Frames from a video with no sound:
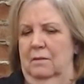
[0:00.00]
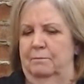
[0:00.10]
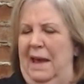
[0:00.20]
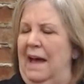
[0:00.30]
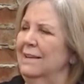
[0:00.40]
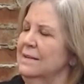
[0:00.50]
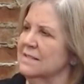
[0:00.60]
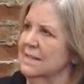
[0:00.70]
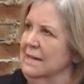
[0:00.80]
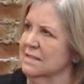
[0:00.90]

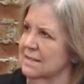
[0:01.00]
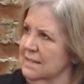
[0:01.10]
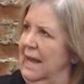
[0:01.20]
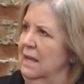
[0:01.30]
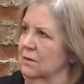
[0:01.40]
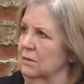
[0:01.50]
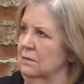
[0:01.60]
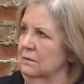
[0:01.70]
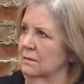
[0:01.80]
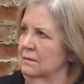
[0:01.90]
balance that
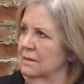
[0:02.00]
scale